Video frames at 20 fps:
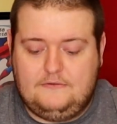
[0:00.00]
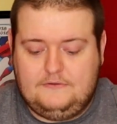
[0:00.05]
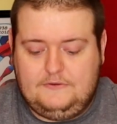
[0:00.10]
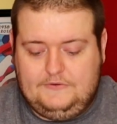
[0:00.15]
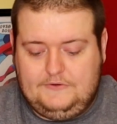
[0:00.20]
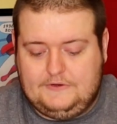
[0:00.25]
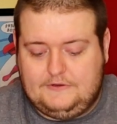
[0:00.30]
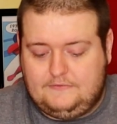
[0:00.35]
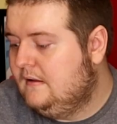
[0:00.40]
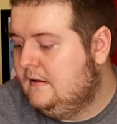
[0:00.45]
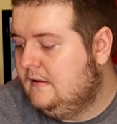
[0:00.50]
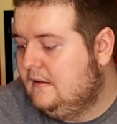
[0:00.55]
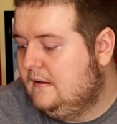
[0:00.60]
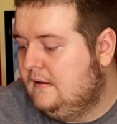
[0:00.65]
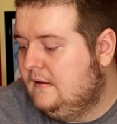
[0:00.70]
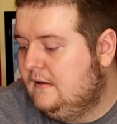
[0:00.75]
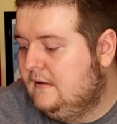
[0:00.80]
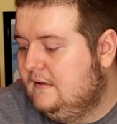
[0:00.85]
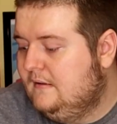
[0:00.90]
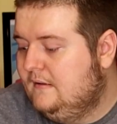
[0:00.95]
So,
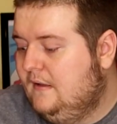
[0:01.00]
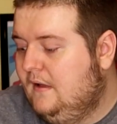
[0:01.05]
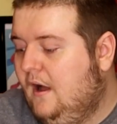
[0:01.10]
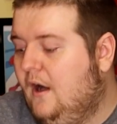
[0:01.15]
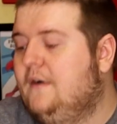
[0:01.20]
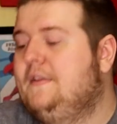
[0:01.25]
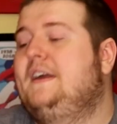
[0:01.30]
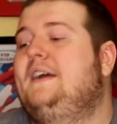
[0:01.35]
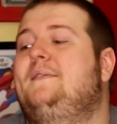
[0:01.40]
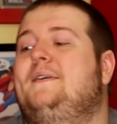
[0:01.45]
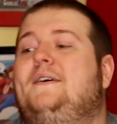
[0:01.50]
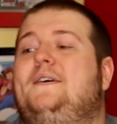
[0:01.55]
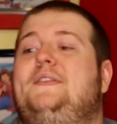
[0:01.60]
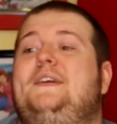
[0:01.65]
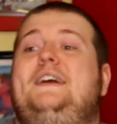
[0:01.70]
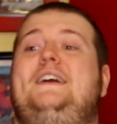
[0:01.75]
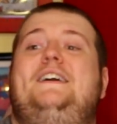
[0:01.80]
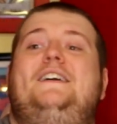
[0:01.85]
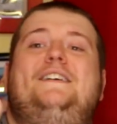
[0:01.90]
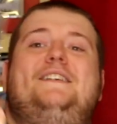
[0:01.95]
oh, there we go.
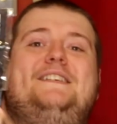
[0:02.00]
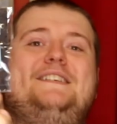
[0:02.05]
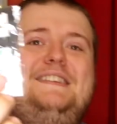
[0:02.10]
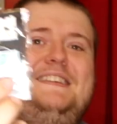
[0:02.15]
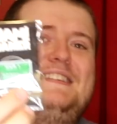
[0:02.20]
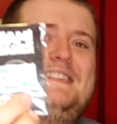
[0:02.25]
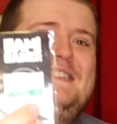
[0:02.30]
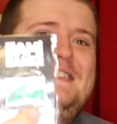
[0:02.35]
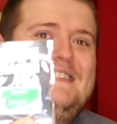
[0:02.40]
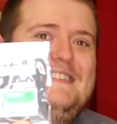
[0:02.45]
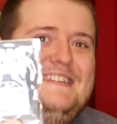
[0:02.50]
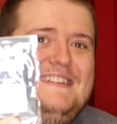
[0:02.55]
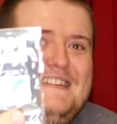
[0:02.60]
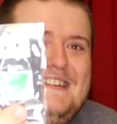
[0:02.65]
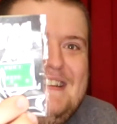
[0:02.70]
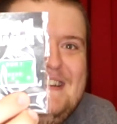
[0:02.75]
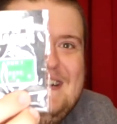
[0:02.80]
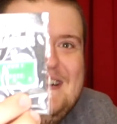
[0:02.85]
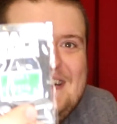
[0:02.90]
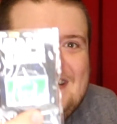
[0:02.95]

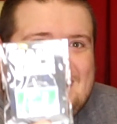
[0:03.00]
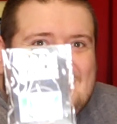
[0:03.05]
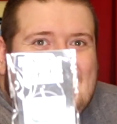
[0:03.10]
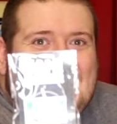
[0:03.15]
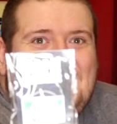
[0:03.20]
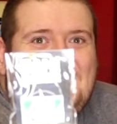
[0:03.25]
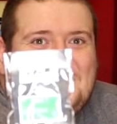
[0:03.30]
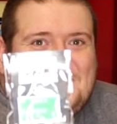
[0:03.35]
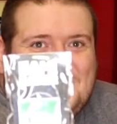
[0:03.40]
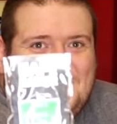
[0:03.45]
There's